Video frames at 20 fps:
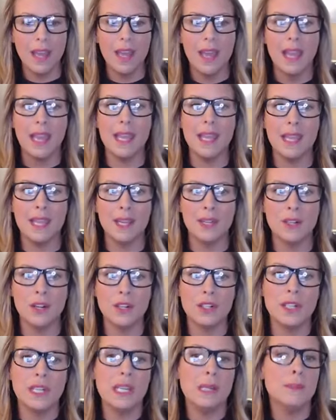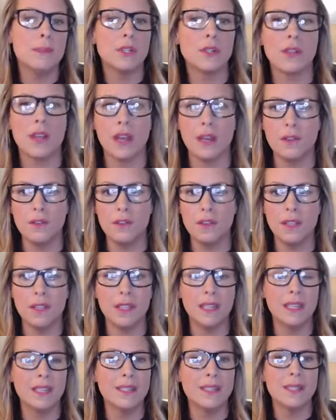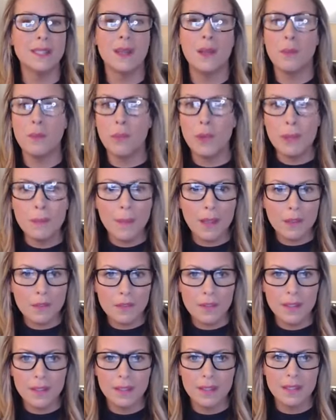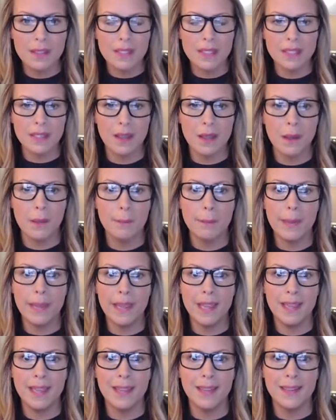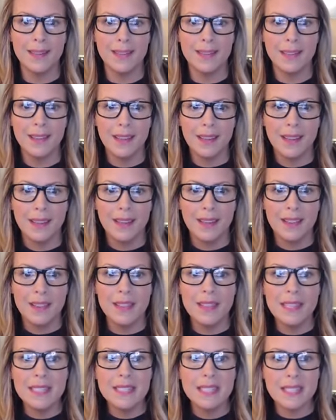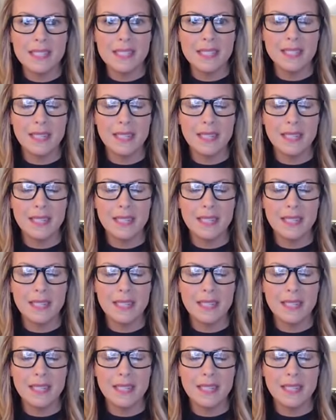And our teams are kind of feeling in a slump. We might feel in a slump, and this is the